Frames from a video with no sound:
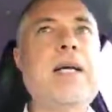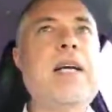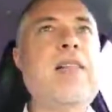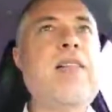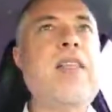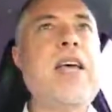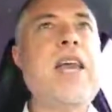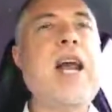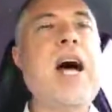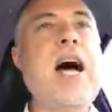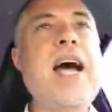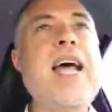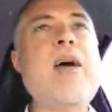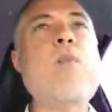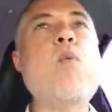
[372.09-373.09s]
Then I
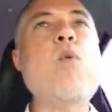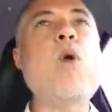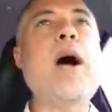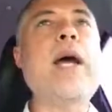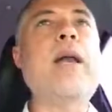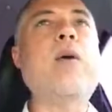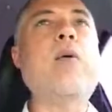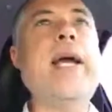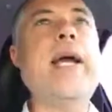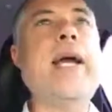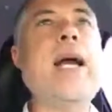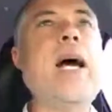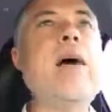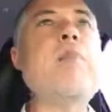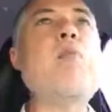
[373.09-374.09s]
am wide awake.
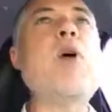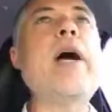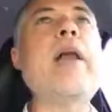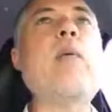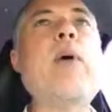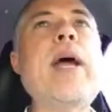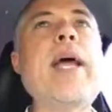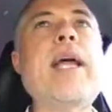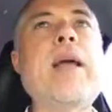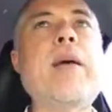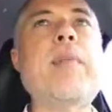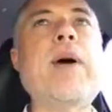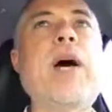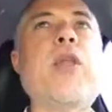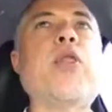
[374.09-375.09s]
I'm wide awake
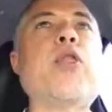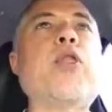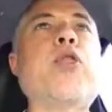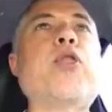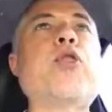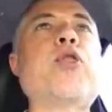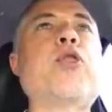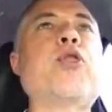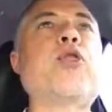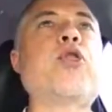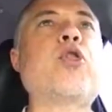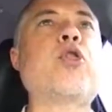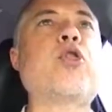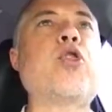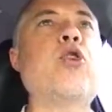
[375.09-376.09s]
about
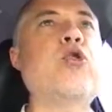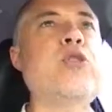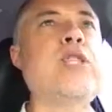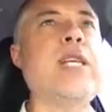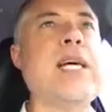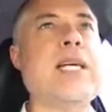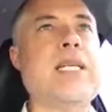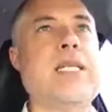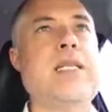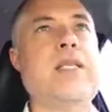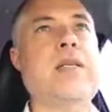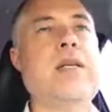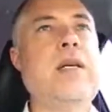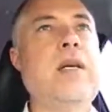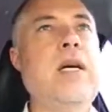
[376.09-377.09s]
2
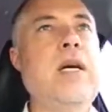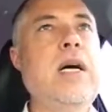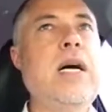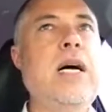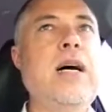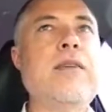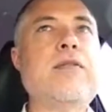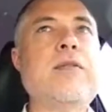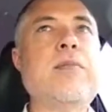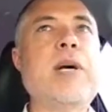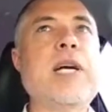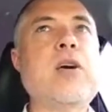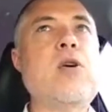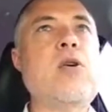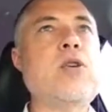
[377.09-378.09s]
seconds after my
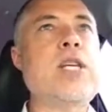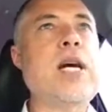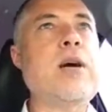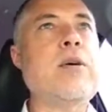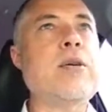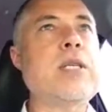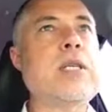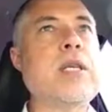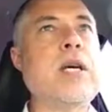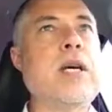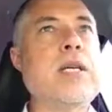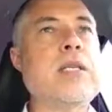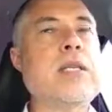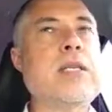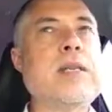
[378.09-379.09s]
cold shower
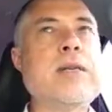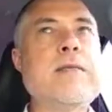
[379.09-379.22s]
starts.